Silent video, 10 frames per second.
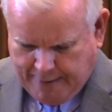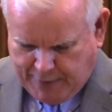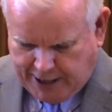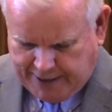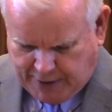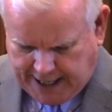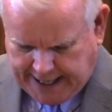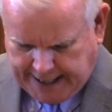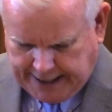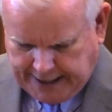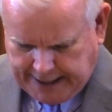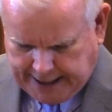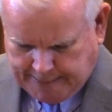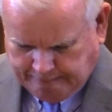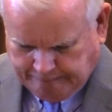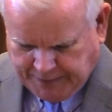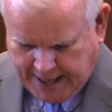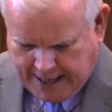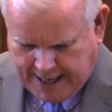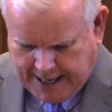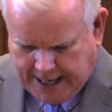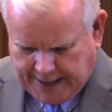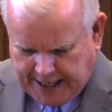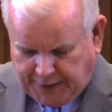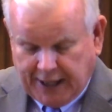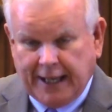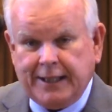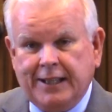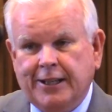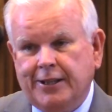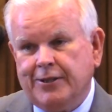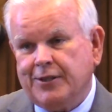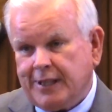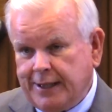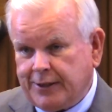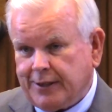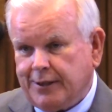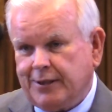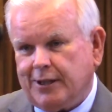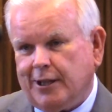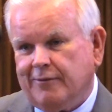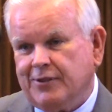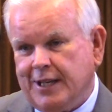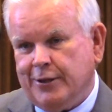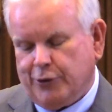Bear in mind that the 1900 census of St.